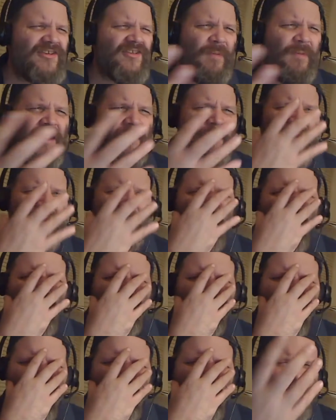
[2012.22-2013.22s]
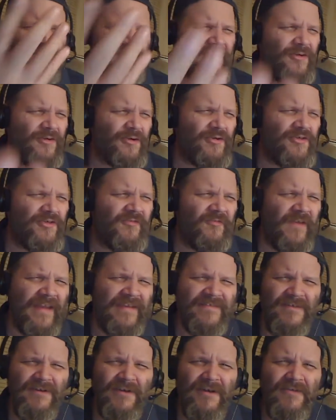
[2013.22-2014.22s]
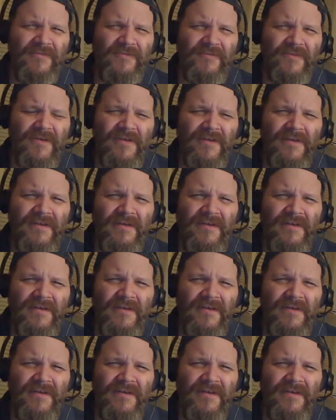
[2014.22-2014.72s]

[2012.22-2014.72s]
Spider-Man pulling that one girl's face off.